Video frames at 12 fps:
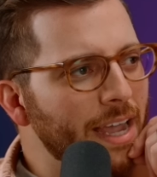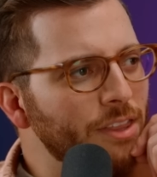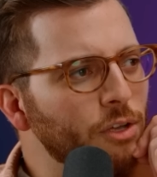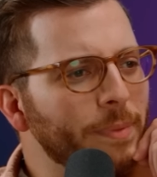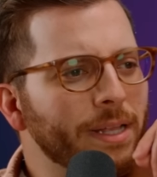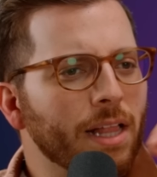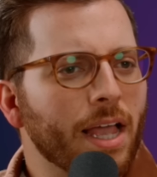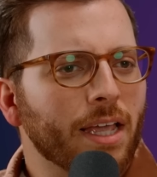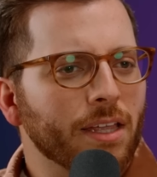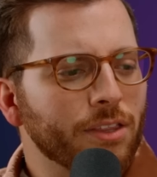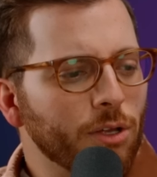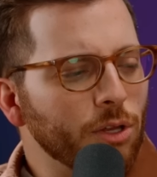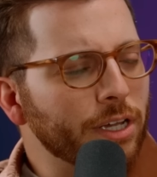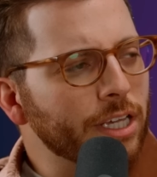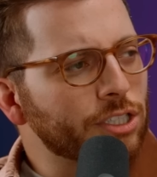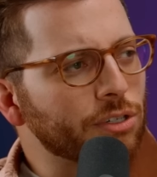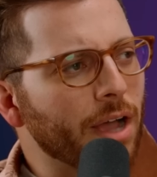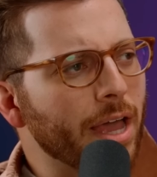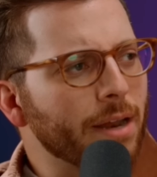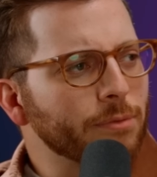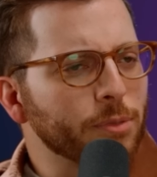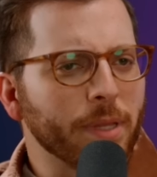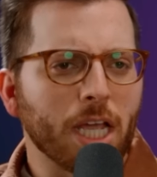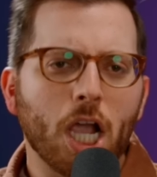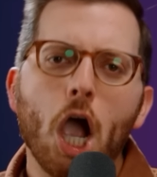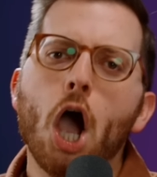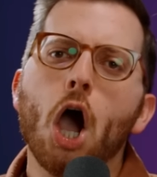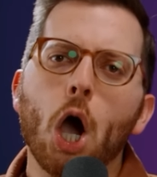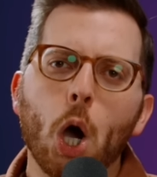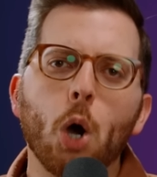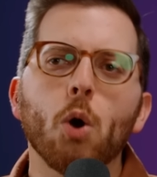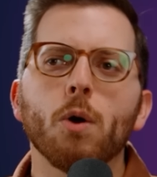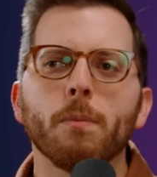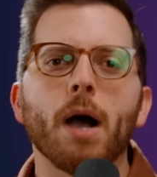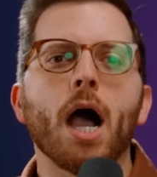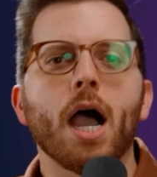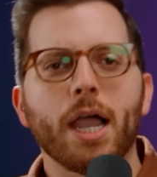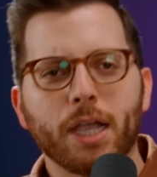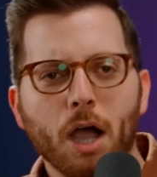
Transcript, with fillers: And they'll be like, they'll look at your items and be like, oh my